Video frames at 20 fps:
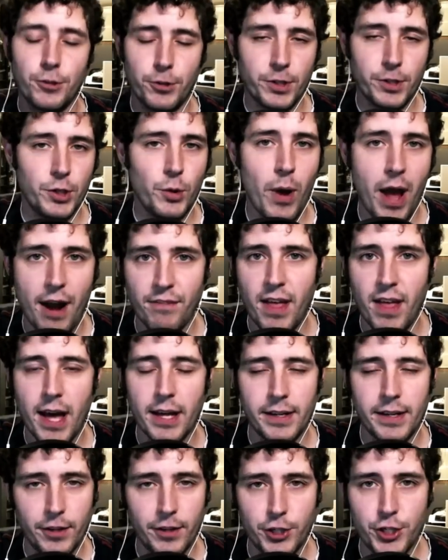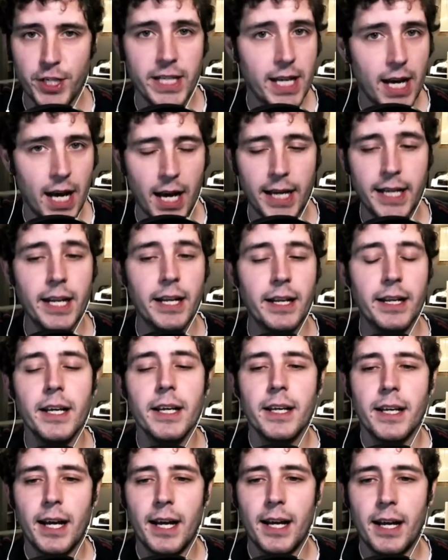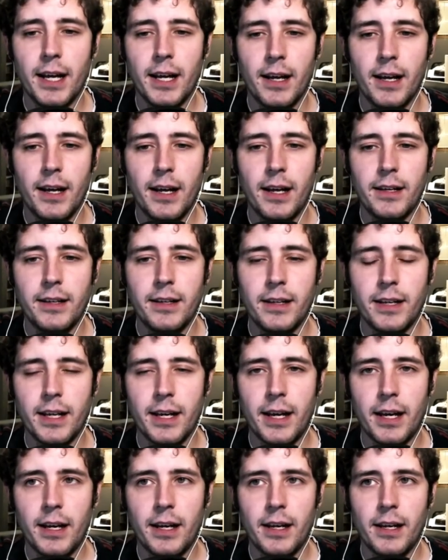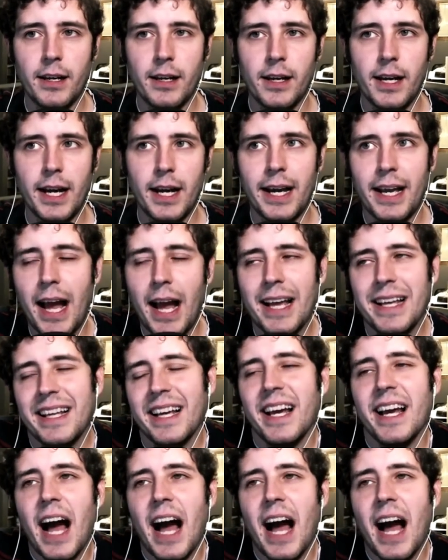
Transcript: Frederick, you have that in the G9, and uh, and uh, I,